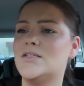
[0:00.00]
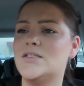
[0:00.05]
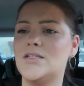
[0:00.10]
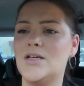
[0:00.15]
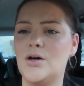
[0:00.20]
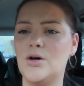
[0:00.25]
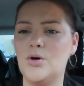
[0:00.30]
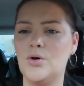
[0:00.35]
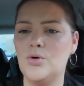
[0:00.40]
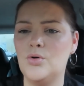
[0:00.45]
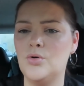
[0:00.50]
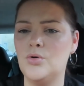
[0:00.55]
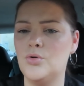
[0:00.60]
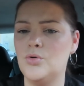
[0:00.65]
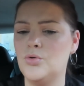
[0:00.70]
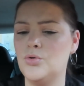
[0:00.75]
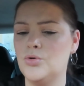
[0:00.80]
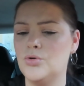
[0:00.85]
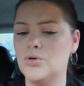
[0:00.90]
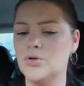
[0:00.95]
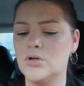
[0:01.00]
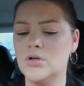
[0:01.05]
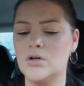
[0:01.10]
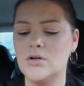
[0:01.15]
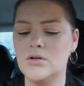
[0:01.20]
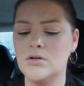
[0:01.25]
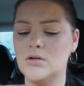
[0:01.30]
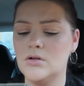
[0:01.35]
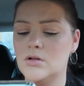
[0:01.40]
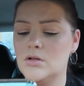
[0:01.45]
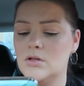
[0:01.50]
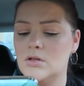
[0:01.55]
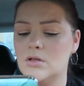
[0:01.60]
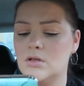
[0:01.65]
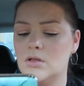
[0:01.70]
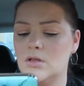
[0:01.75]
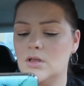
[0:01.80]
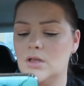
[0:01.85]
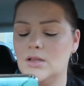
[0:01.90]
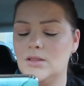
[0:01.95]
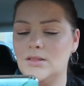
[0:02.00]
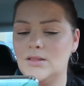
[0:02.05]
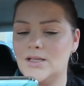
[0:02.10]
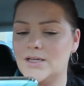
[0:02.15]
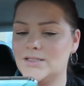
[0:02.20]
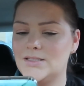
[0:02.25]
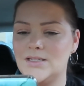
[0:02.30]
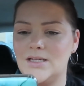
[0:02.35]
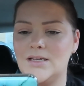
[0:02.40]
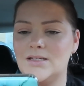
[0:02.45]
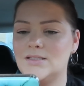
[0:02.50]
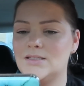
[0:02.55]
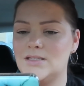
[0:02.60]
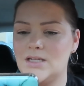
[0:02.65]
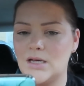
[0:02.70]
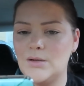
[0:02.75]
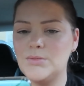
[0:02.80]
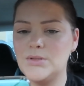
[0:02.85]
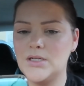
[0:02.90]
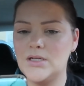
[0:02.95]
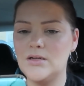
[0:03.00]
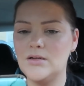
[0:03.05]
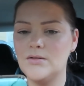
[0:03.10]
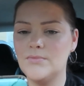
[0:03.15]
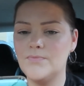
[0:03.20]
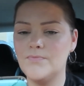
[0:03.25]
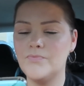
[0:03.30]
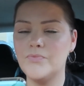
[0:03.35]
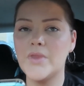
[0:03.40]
so let's accept it.